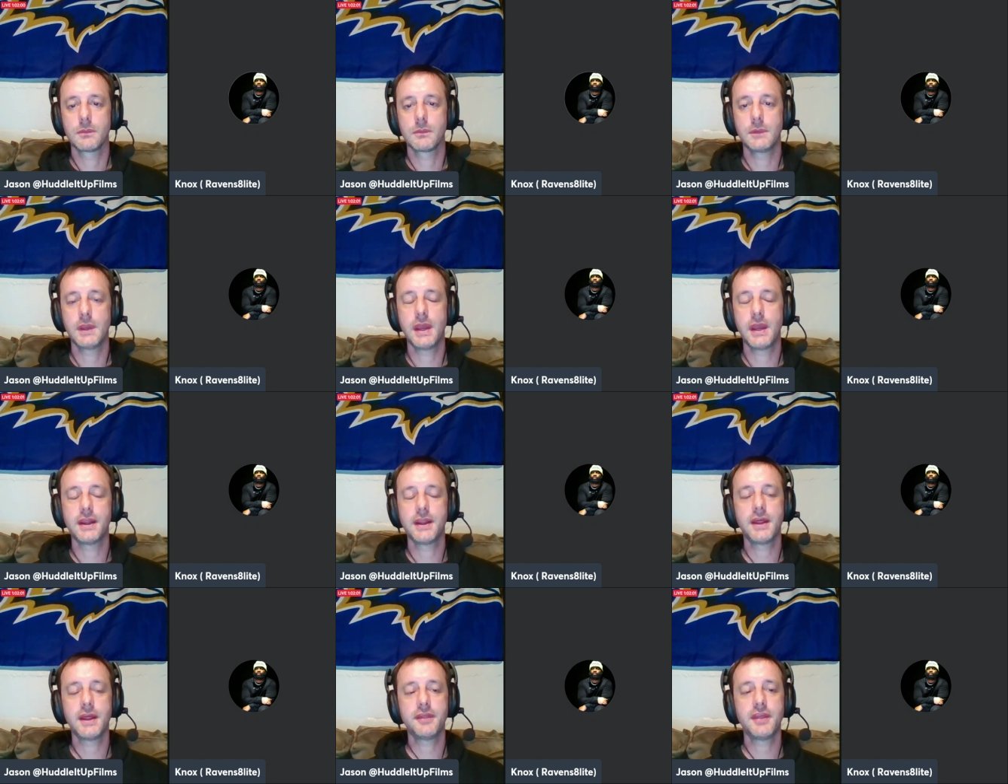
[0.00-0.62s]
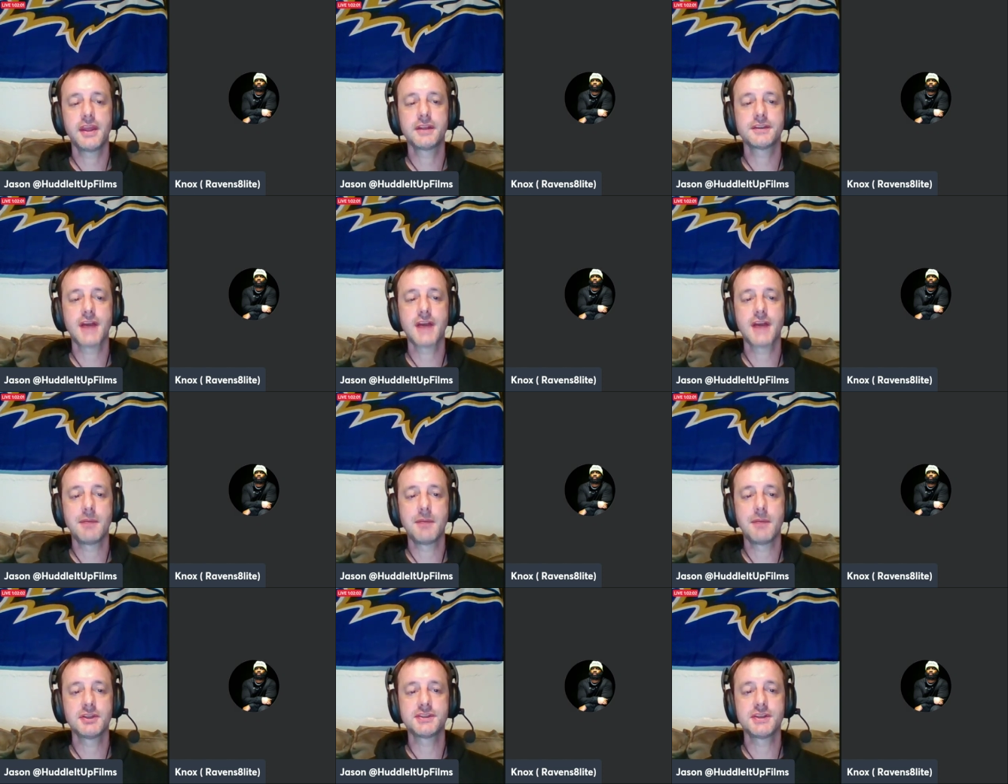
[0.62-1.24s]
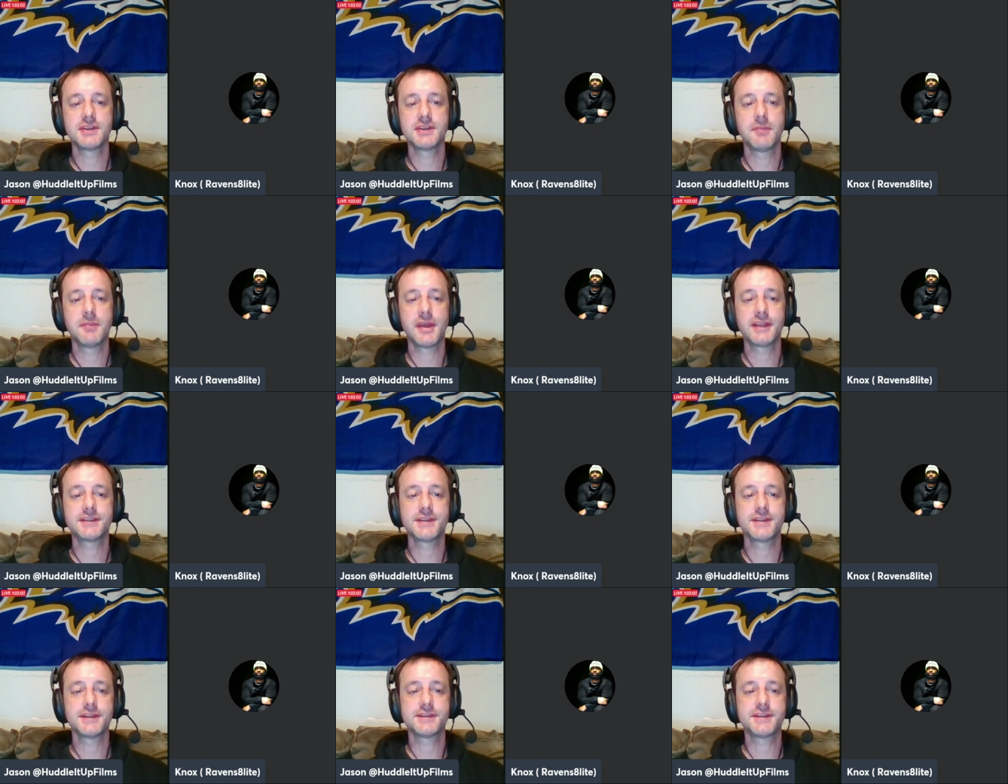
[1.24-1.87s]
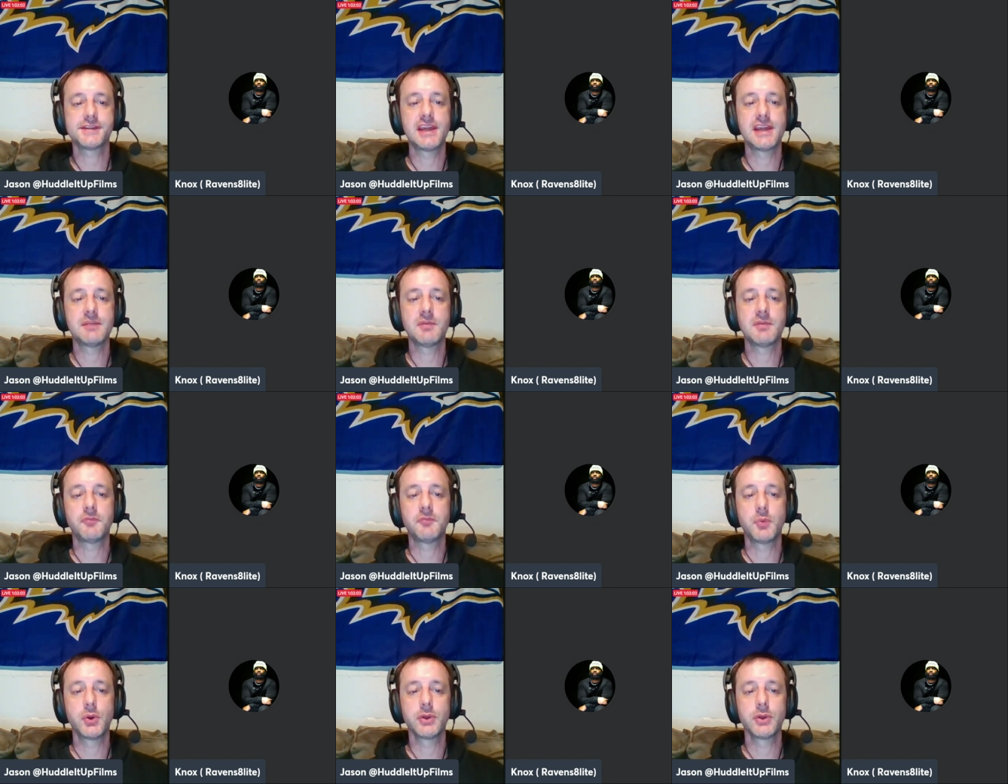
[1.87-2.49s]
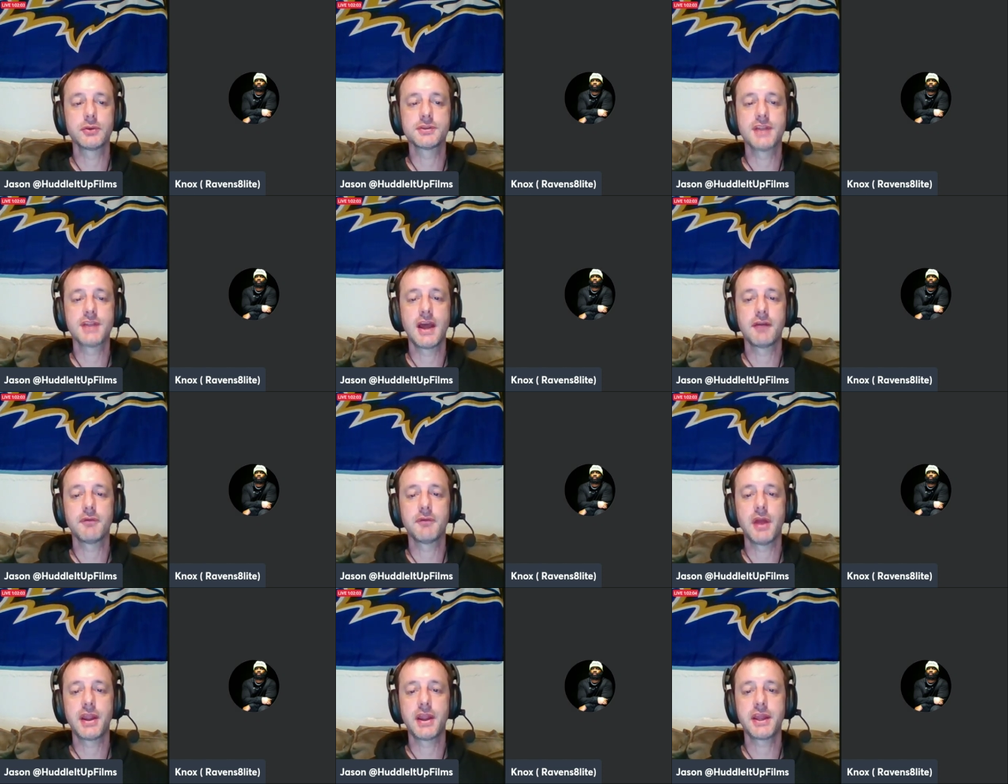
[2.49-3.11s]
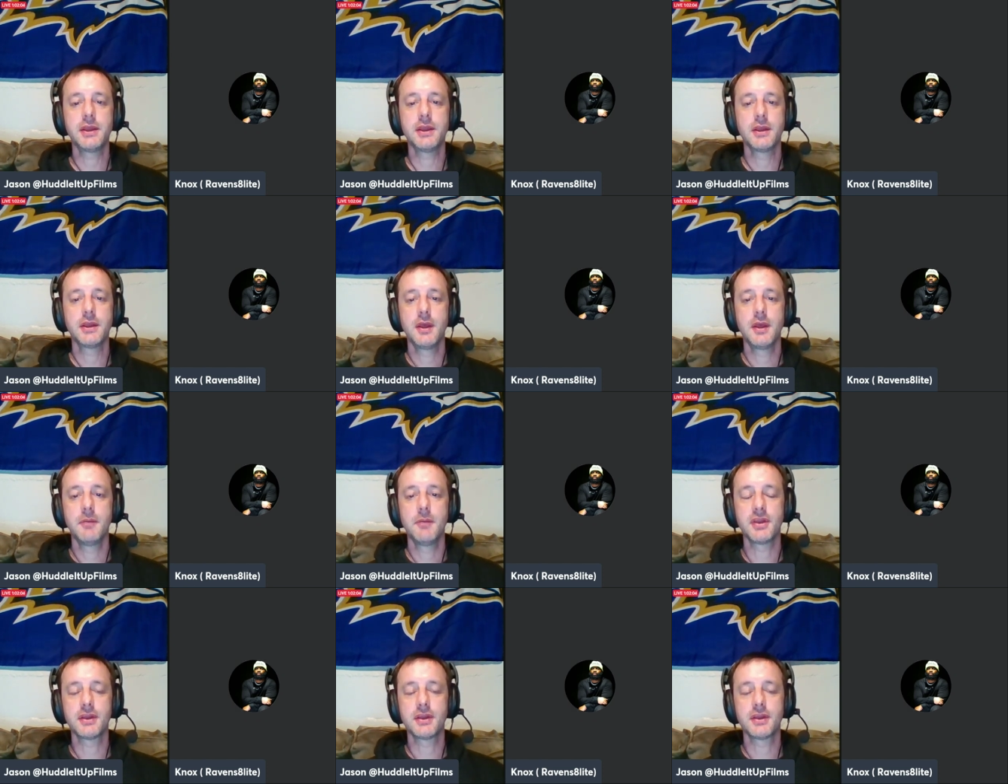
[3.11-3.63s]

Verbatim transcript: Yeah, and I think Tomlinson makes this team if Boyle's not ready mm-hmm.